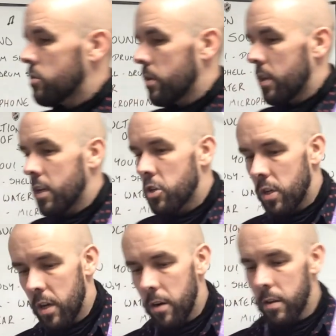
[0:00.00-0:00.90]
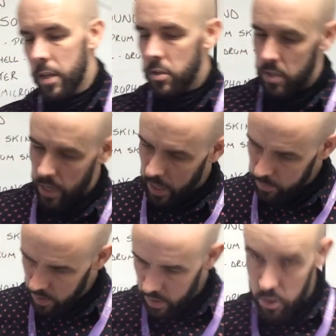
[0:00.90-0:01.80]
So the originator, let's say
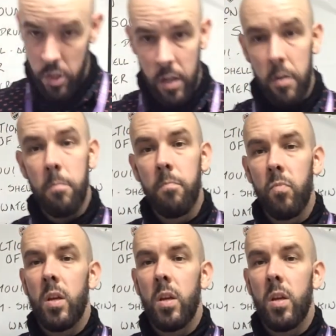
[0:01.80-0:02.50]
I'm the originator.